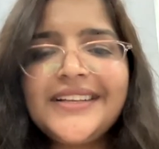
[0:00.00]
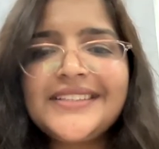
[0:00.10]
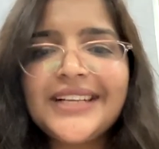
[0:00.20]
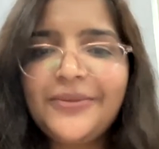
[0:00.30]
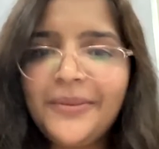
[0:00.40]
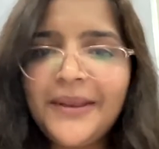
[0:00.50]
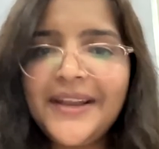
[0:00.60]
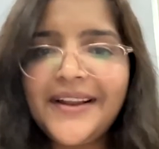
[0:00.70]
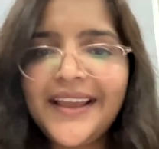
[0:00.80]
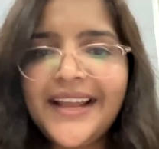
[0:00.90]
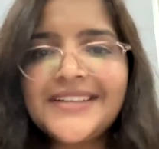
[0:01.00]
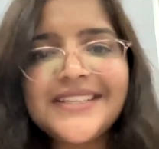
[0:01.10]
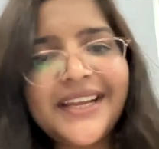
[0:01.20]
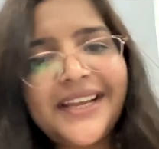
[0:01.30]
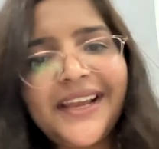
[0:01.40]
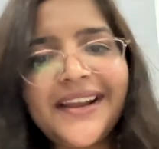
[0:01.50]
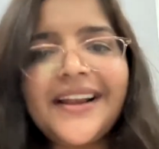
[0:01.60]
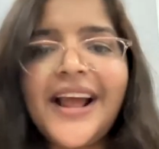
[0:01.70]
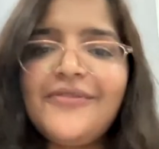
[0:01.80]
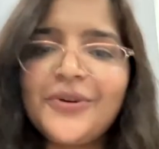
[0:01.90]
till we meet again take care
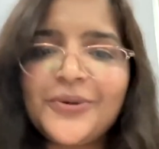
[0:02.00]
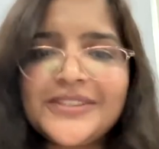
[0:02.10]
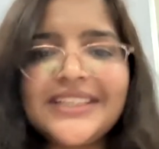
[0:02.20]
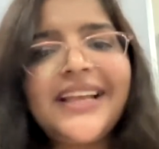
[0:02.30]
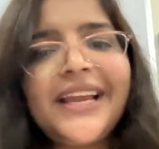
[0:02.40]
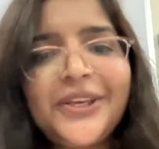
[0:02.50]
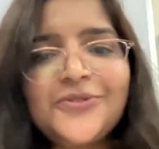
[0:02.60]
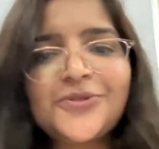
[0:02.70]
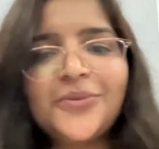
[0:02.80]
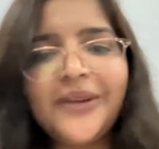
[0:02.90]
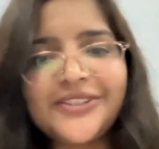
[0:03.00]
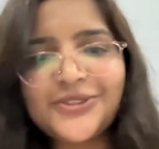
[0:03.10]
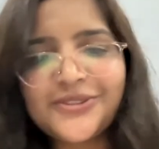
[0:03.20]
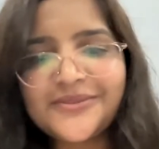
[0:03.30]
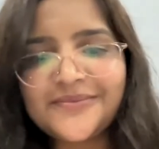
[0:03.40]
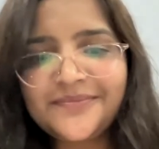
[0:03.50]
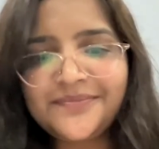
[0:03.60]
and have a good day thank you so much